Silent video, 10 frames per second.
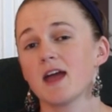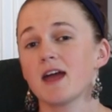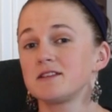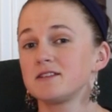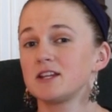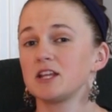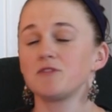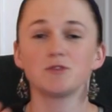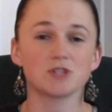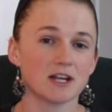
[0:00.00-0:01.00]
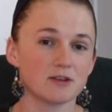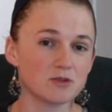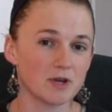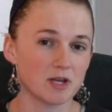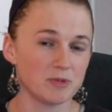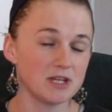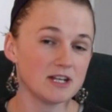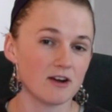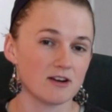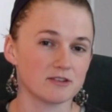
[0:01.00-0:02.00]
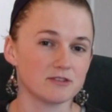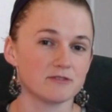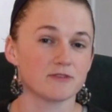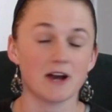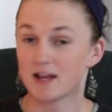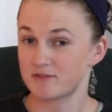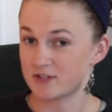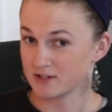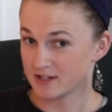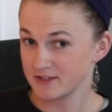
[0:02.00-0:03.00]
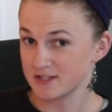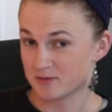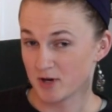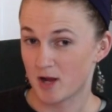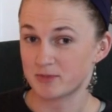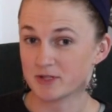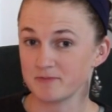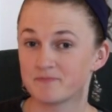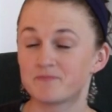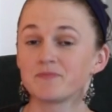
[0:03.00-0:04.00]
And if you check out the Wikipedia article for Hadwiger-Nelson problem,